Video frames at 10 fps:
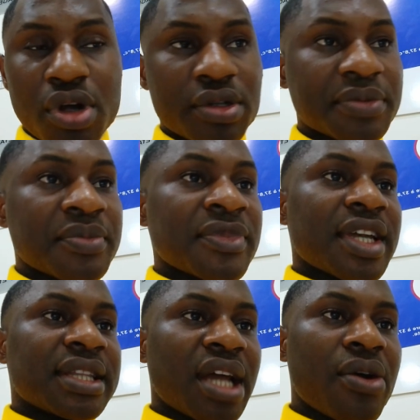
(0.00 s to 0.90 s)
not.
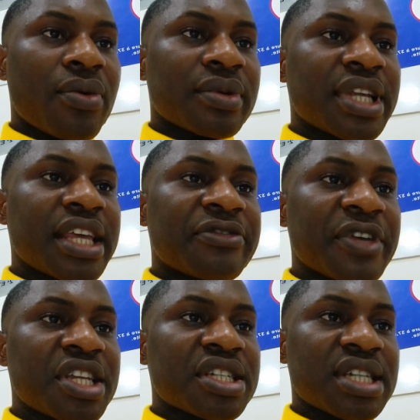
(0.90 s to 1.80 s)
Now, the
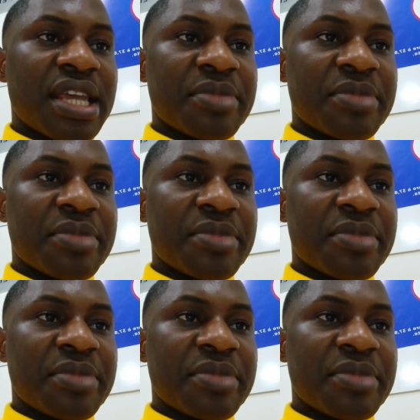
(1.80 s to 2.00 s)
Finnish